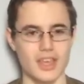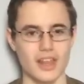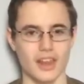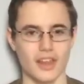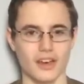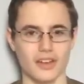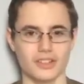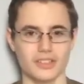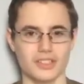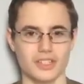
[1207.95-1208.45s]

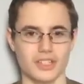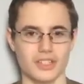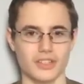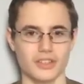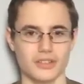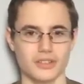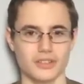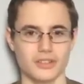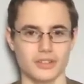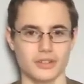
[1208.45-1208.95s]
last year
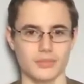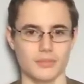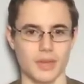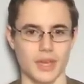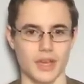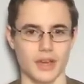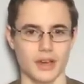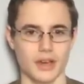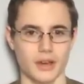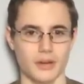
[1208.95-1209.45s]
those two
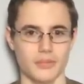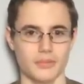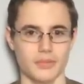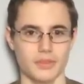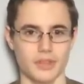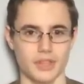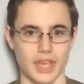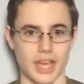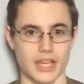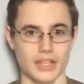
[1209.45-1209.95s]
met up,
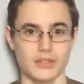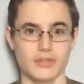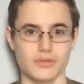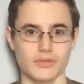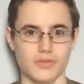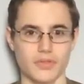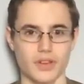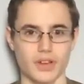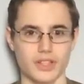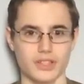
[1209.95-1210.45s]
the actual
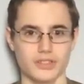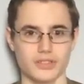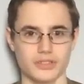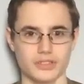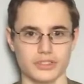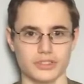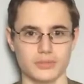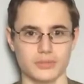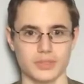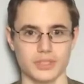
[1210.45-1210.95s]
Flying
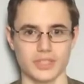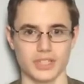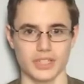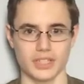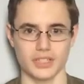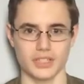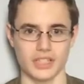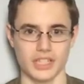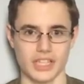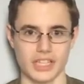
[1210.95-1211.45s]
Scotsman
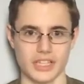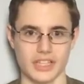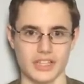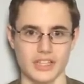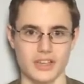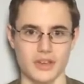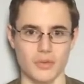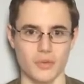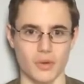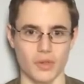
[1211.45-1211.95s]
and the
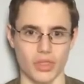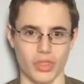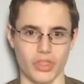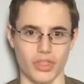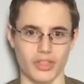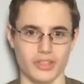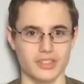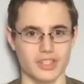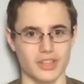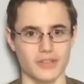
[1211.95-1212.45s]

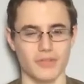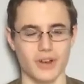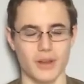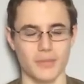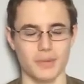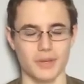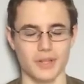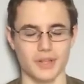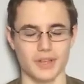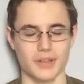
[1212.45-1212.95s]
1/3 scale
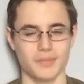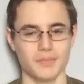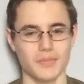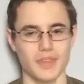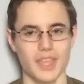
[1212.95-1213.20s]
replica.